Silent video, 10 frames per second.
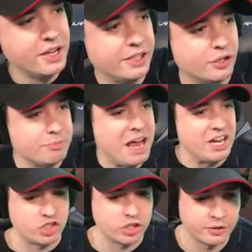Good
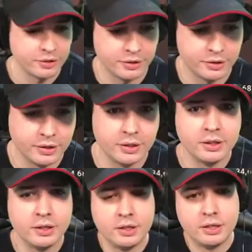match.
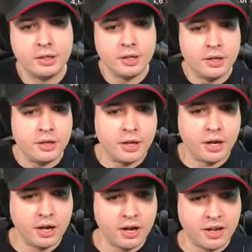
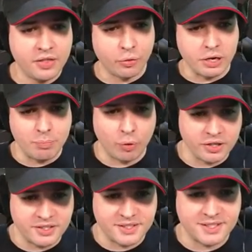
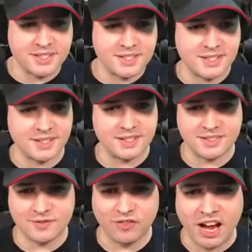
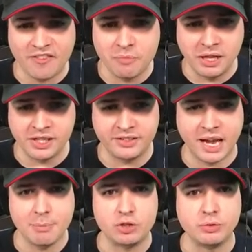3.5 million
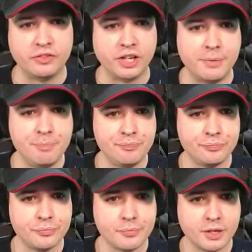damage we've done.
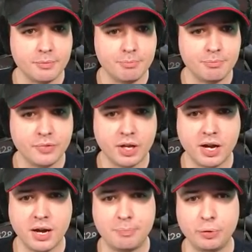
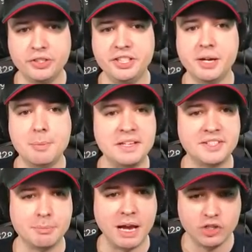Pretty
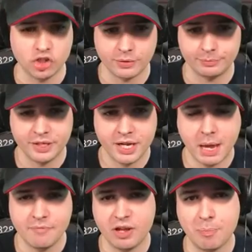amazing match.
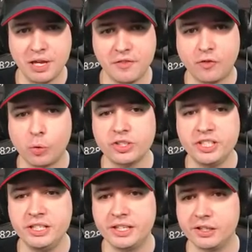MVP,
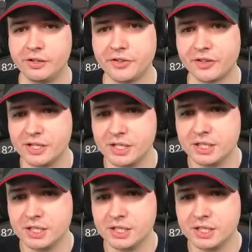14 kills.